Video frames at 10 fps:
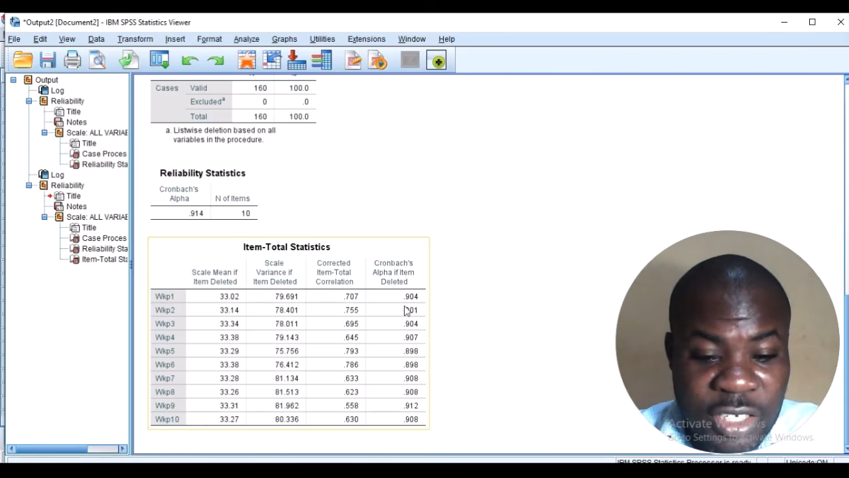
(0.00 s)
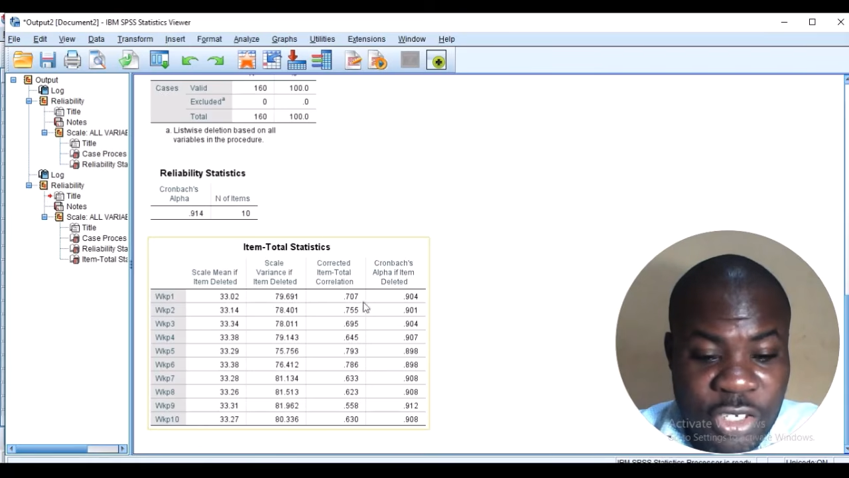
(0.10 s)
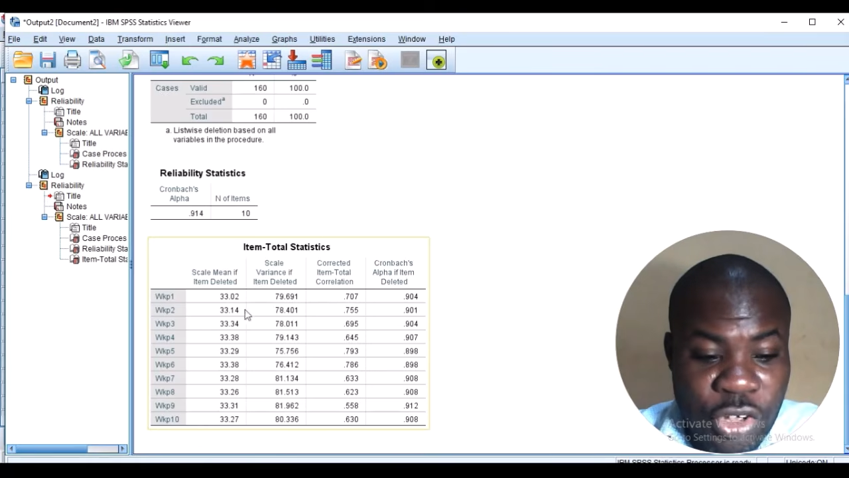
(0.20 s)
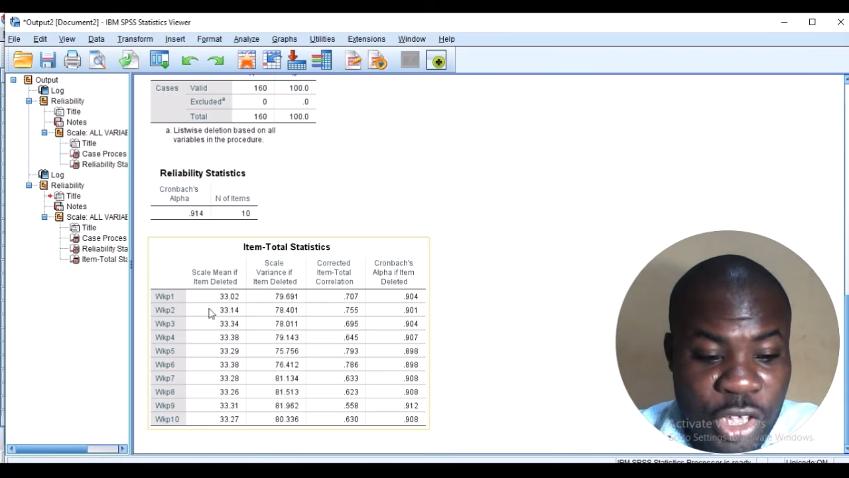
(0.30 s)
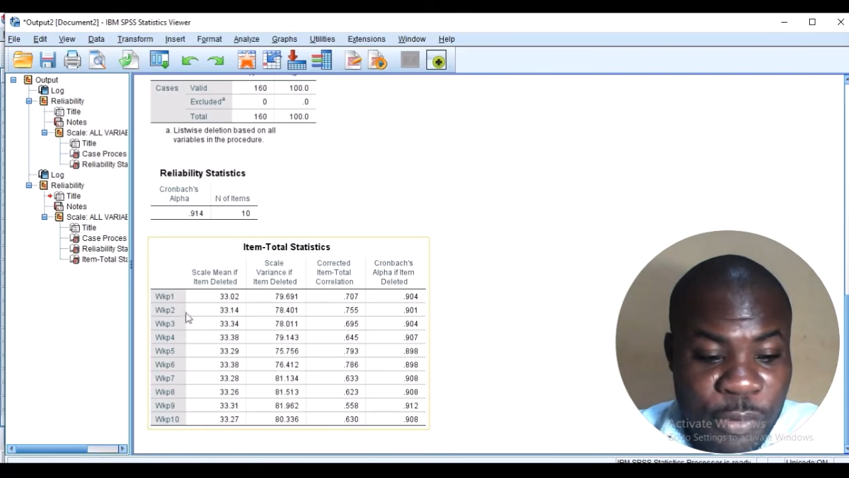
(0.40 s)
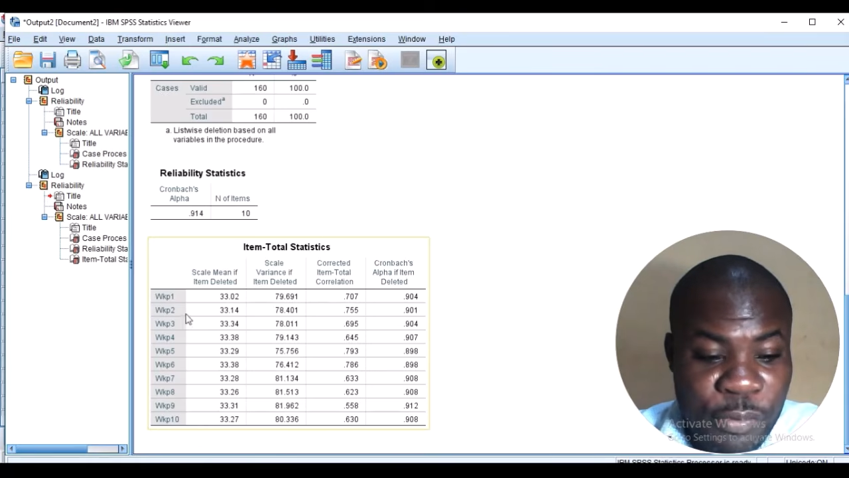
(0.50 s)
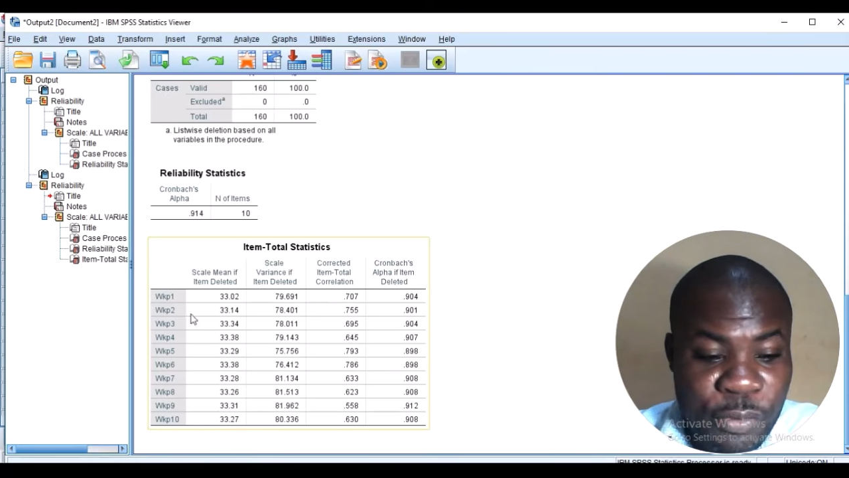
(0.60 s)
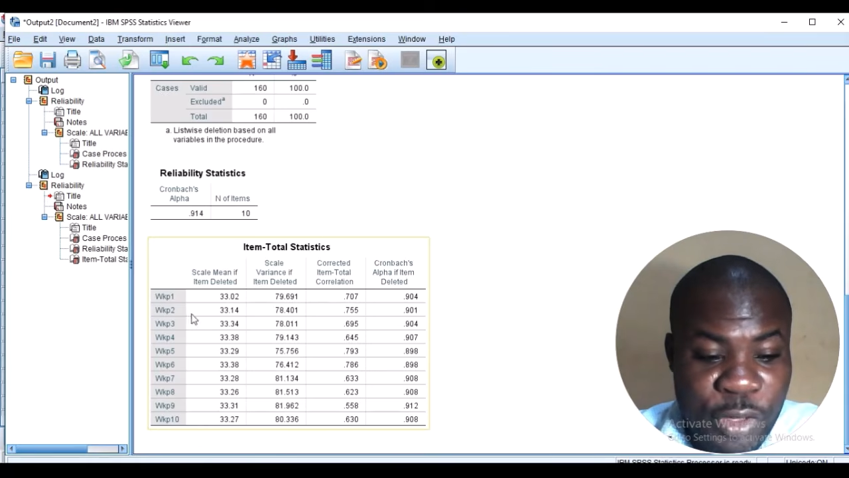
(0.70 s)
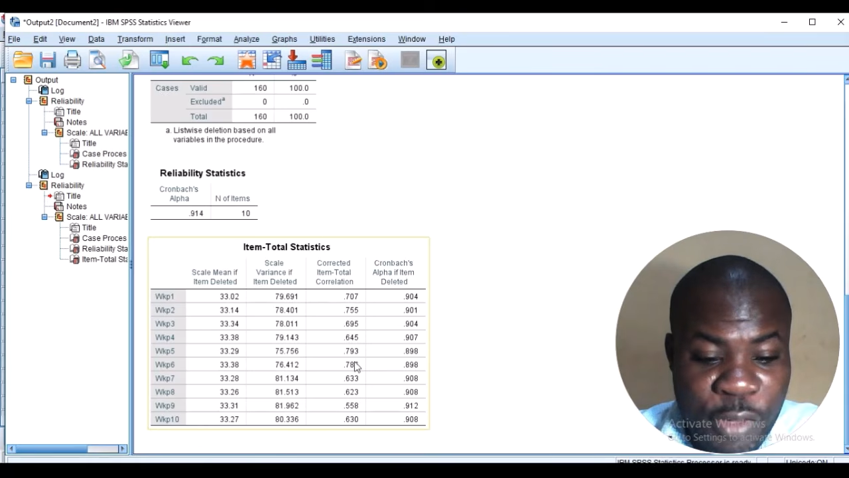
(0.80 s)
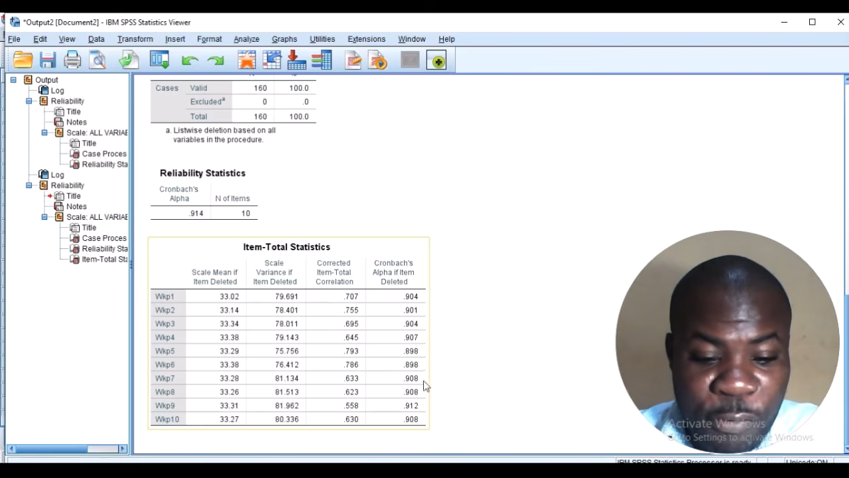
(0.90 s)
So
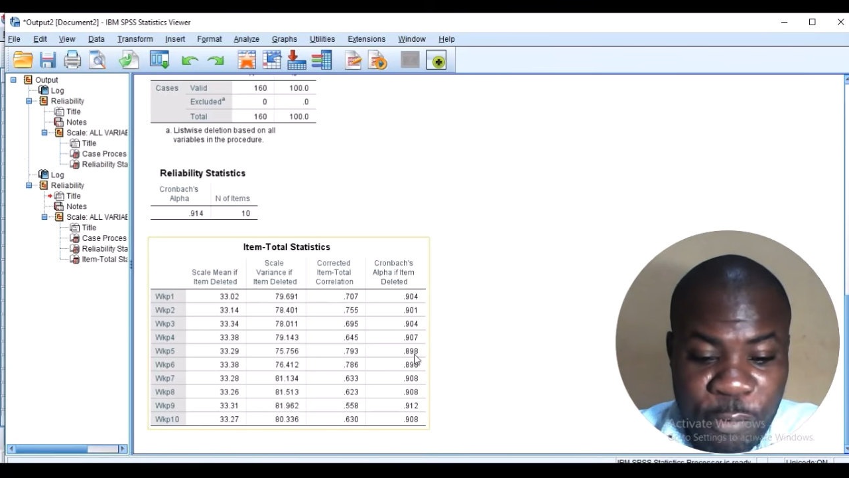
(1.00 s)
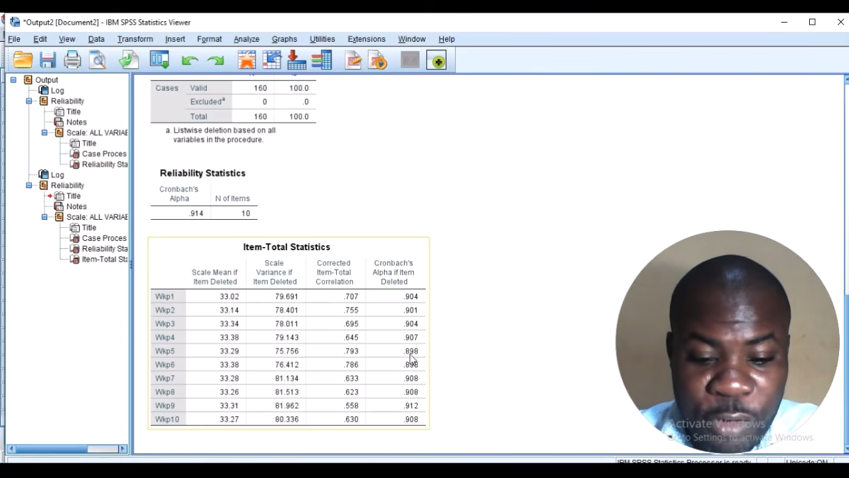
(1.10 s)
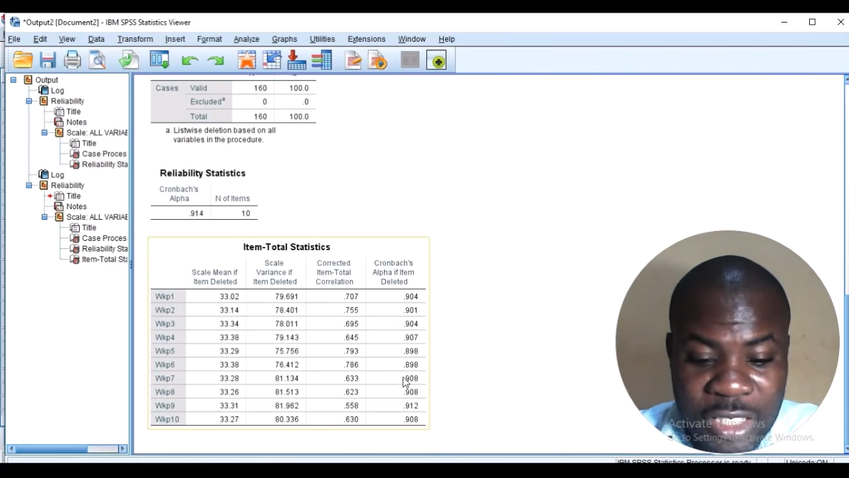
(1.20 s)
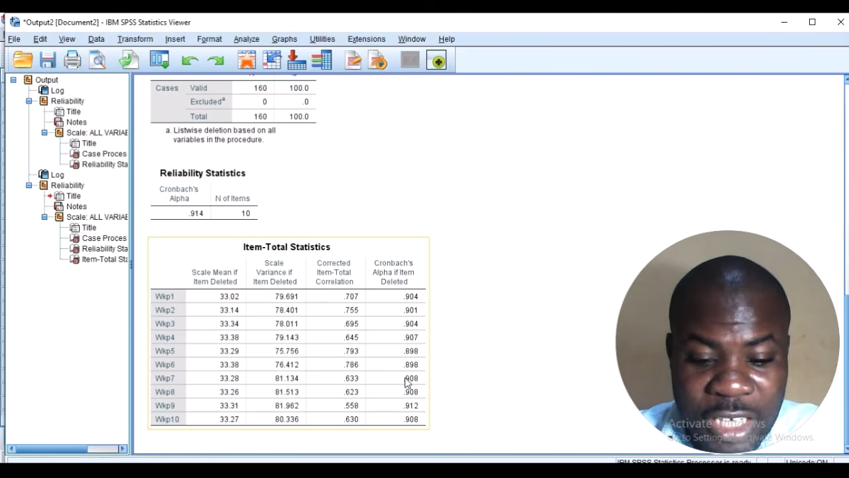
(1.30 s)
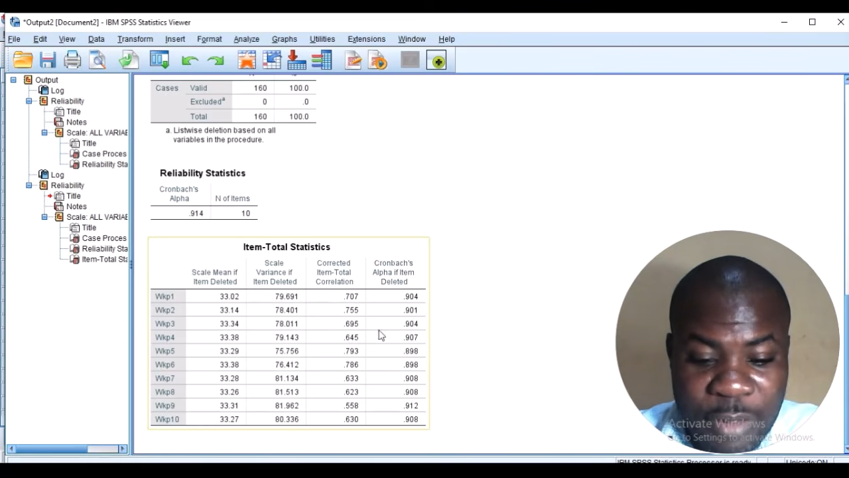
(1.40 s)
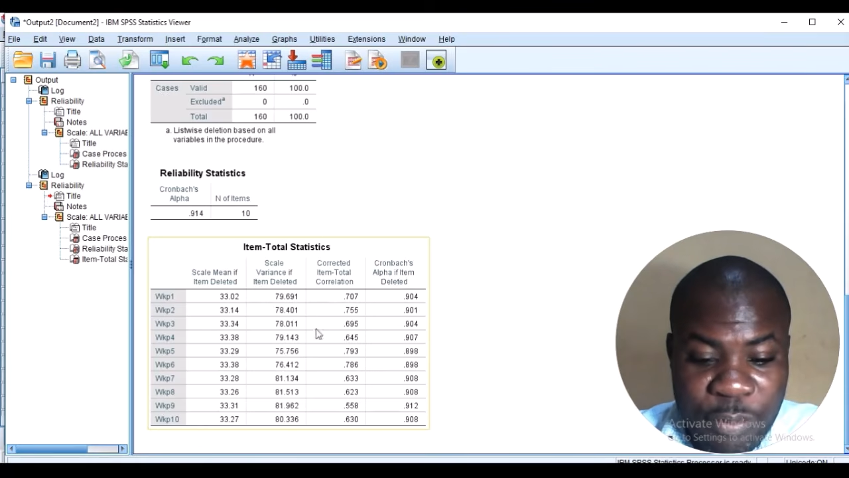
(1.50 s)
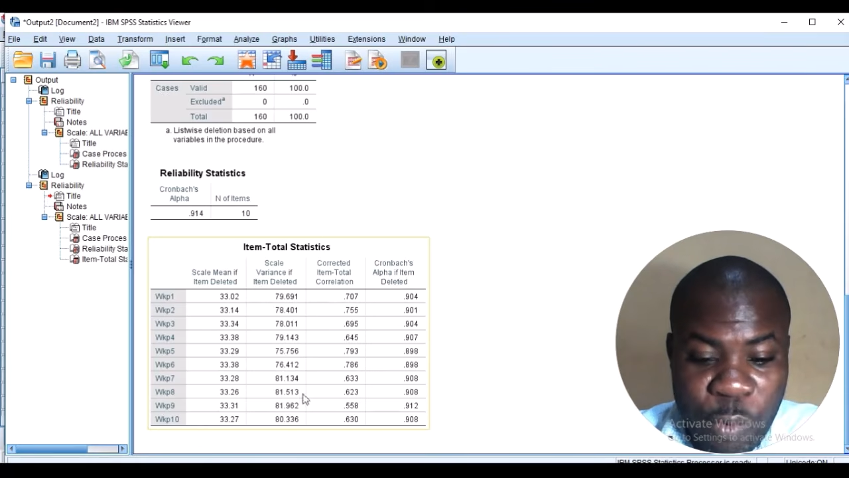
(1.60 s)
if for example,